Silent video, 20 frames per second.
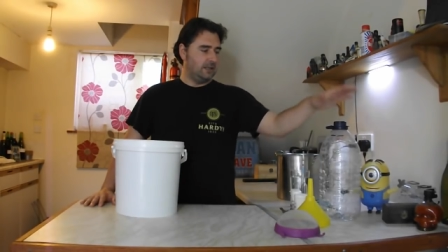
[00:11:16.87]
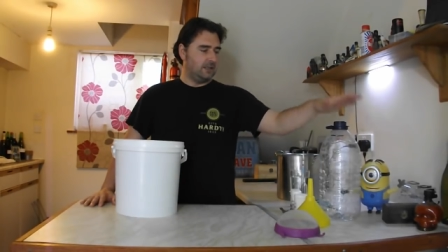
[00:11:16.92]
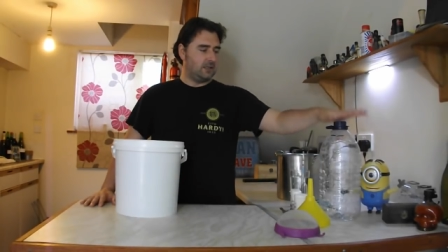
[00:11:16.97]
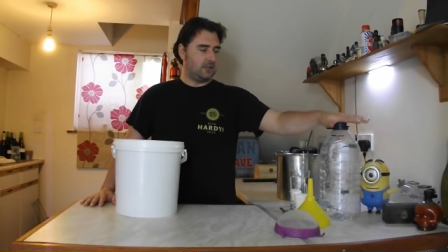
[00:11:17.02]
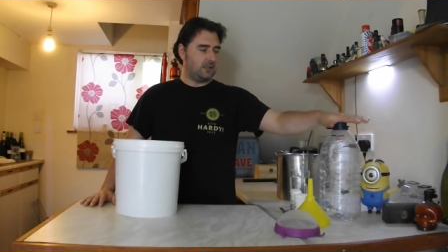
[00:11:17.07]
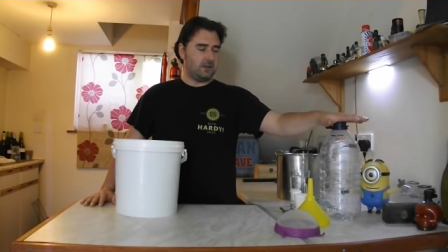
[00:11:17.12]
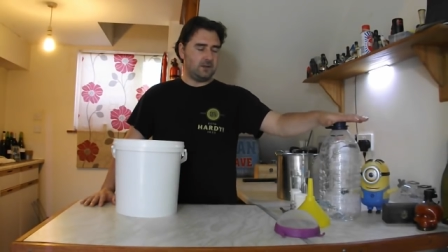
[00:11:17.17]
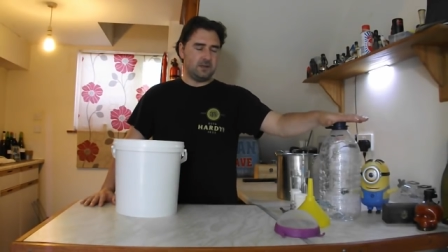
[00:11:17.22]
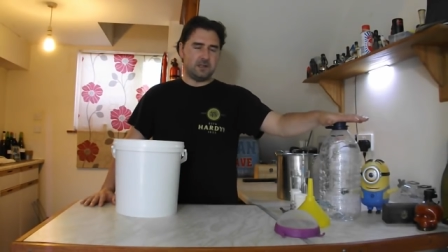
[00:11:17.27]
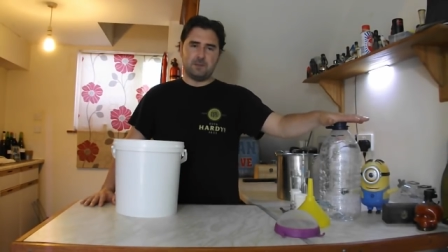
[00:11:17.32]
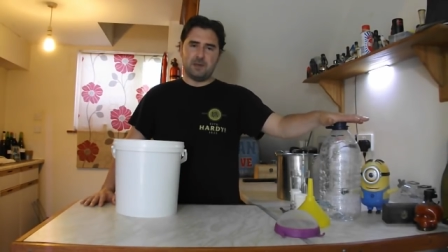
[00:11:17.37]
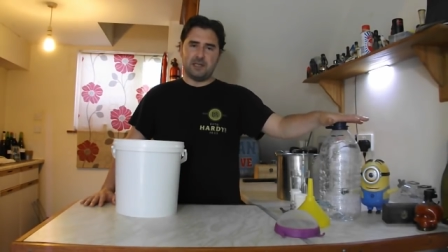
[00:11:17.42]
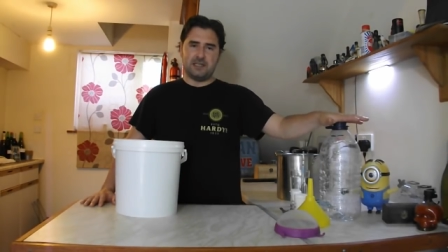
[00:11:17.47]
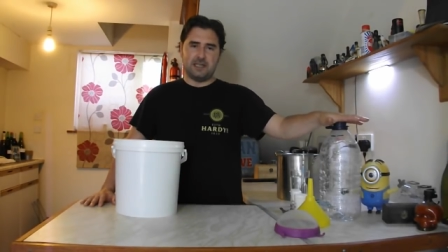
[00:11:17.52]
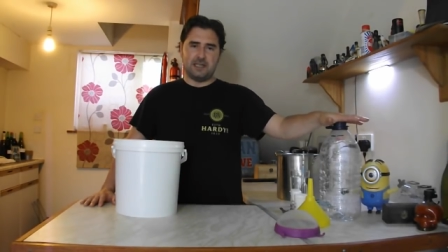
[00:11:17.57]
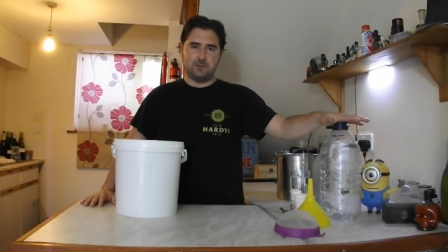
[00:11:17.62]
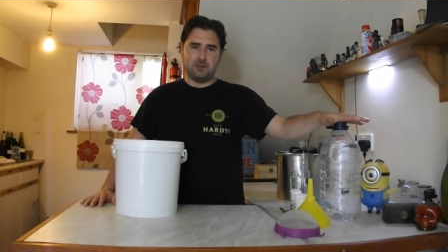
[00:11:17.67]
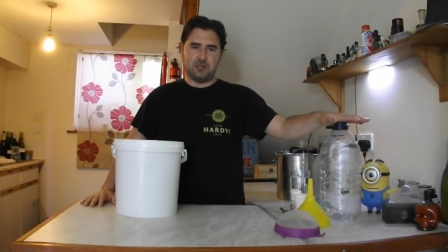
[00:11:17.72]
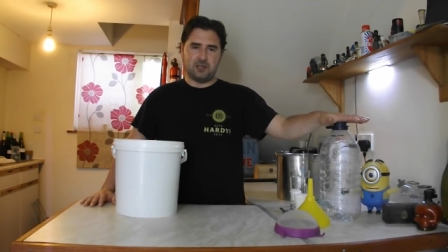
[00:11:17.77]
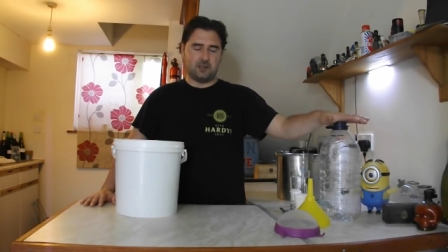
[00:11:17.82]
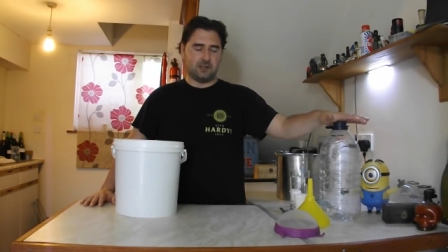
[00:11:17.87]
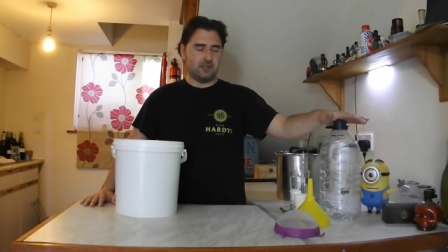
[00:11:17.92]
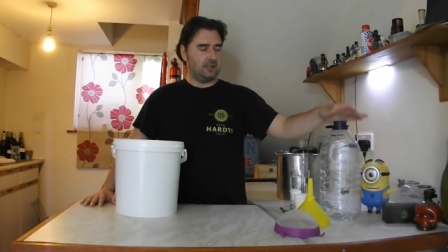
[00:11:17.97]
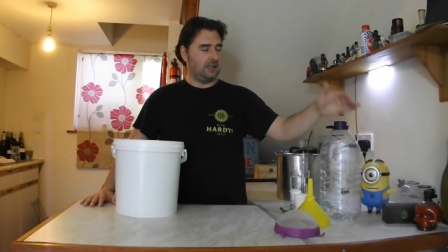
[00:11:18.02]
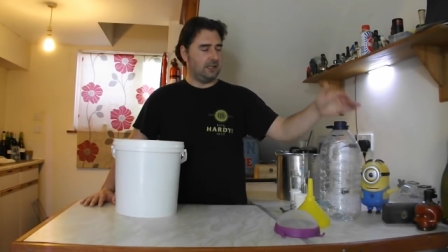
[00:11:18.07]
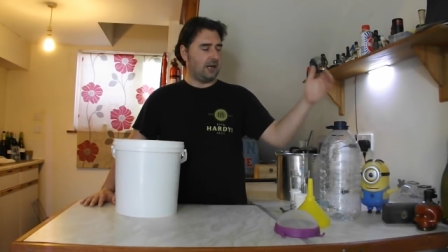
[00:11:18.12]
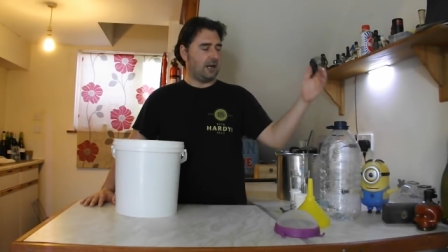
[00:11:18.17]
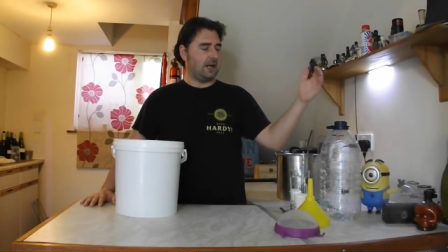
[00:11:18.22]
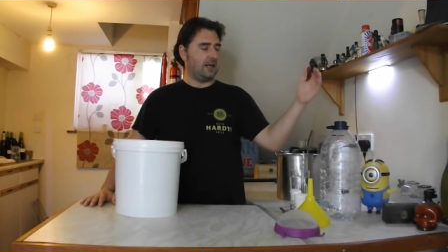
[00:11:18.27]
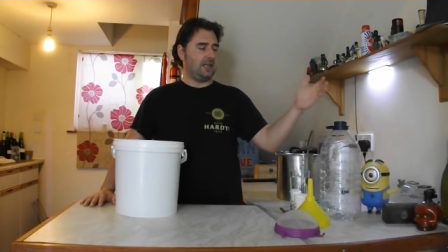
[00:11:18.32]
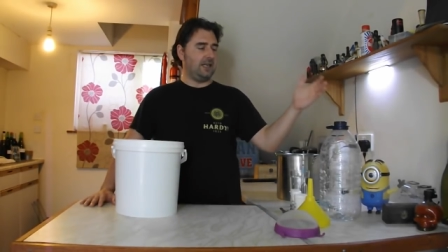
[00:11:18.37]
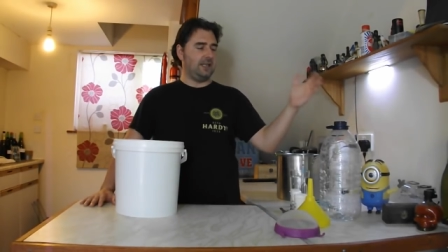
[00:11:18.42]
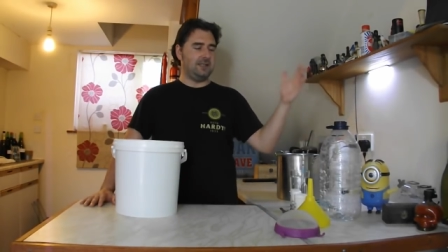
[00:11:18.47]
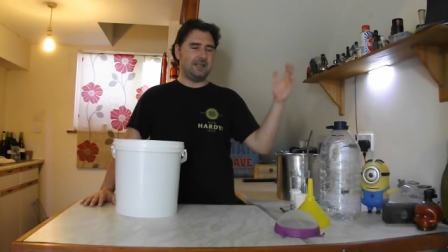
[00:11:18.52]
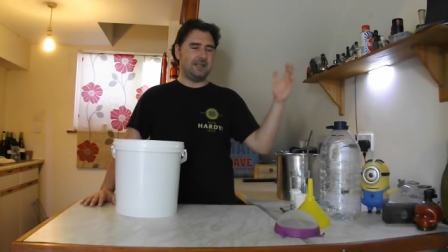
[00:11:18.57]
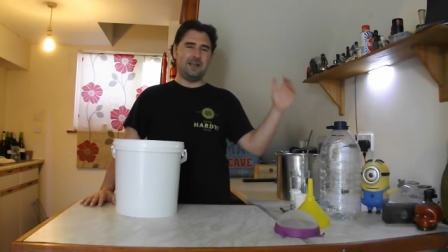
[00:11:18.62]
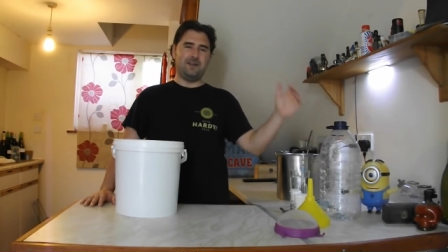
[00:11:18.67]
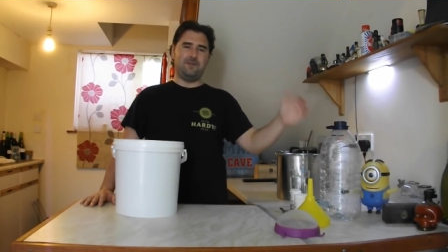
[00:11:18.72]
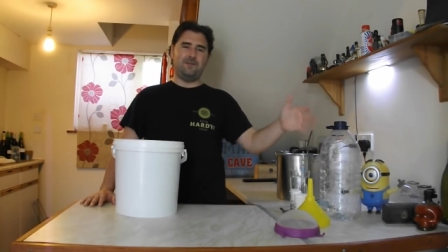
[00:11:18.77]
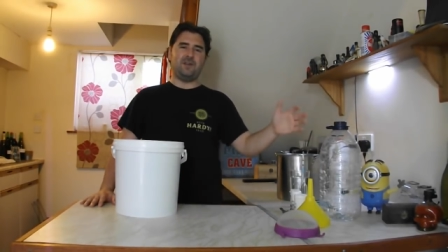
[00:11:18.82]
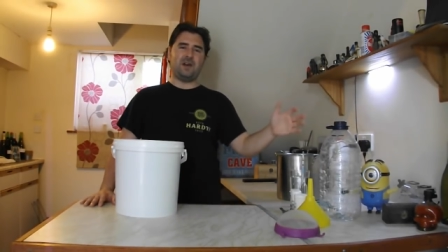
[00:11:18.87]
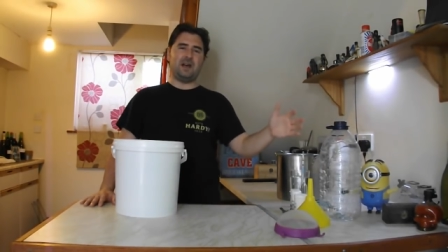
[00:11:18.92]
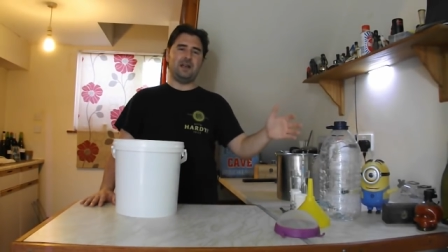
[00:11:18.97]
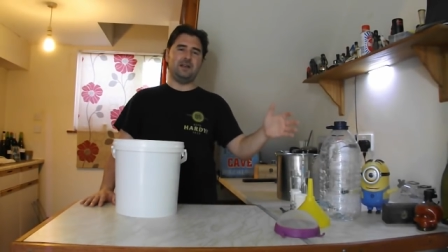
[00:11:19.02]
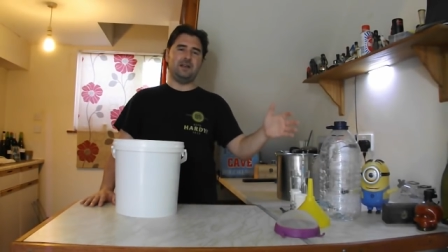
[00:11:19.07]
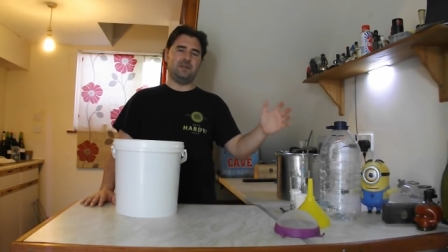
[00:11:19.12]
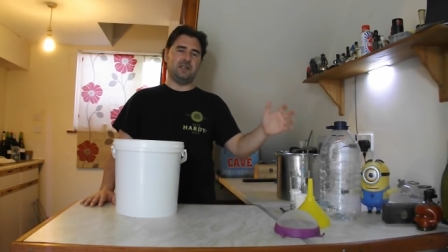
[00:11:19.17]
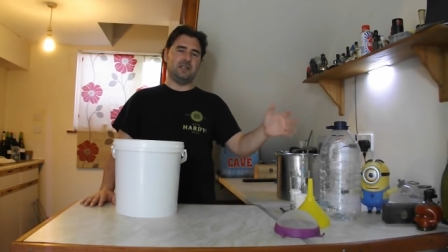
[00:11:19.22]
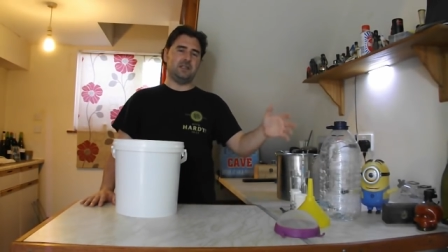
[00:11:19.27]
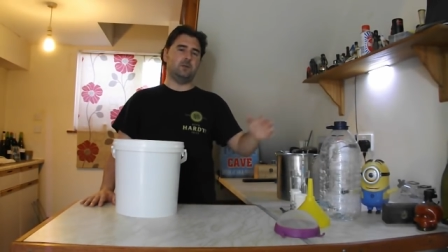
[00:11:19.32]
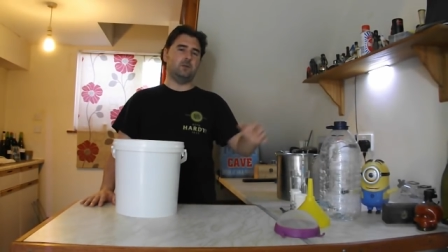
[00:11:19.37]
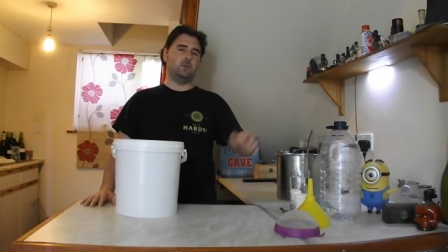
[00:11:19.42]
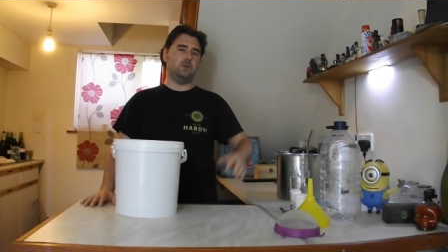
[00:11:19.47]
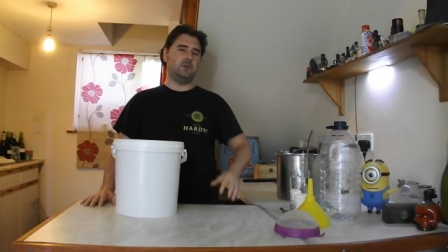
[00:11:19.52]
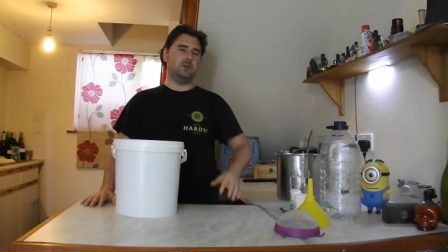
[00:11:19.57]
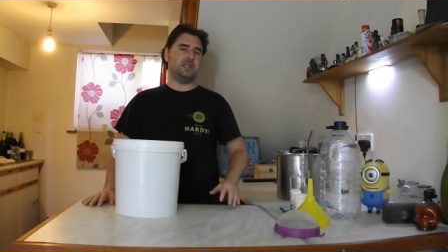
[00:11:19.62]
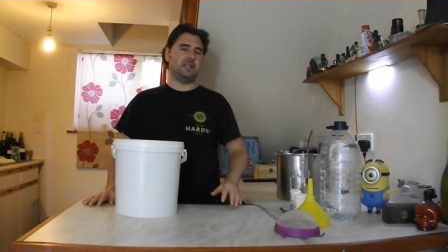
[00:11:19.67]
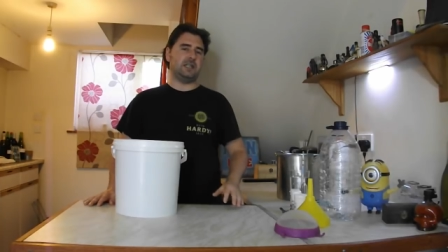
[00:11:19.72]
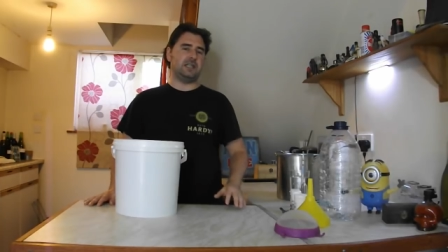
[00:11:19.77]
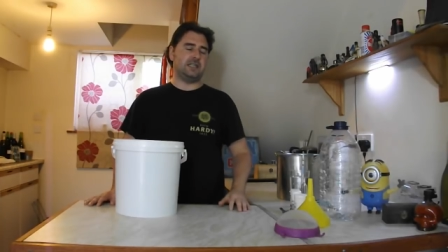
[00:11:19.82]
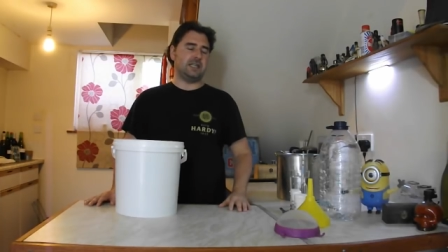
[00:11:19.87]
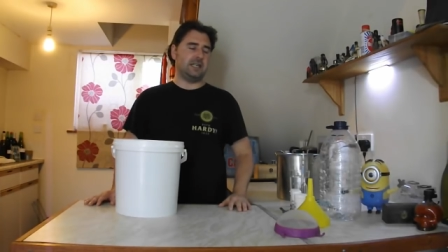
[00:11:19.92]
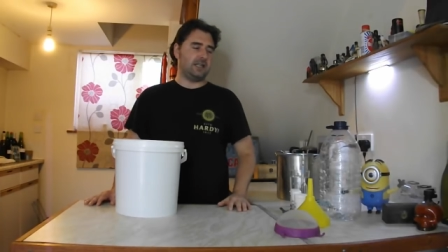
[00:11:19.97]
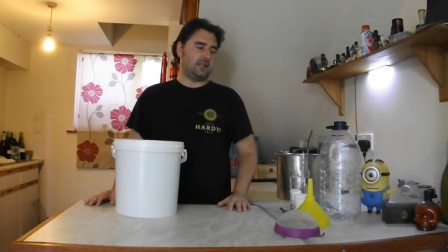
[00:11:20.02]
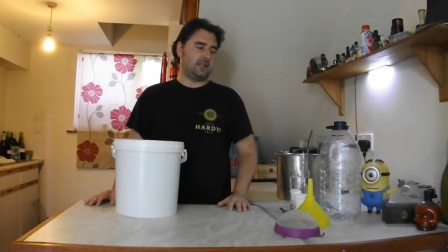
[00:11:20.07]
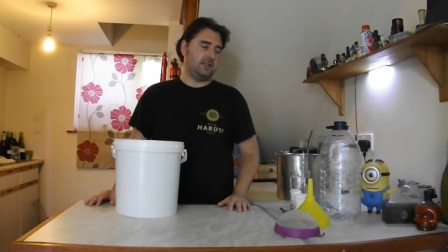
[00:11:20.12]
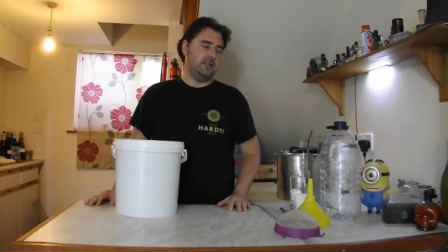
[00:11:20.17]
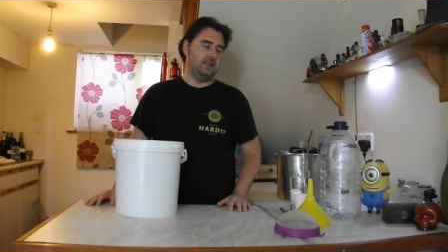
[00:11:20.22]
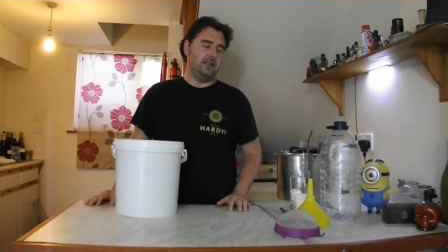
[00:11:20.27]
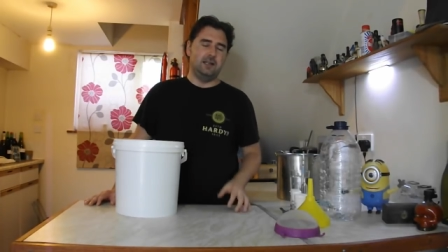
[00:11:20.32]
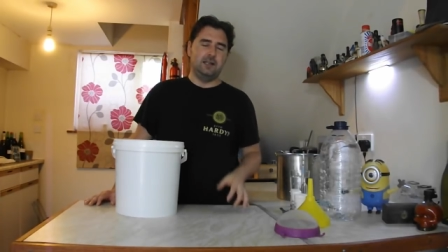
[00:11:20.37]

so is my demijohn, in our case a five litre water container.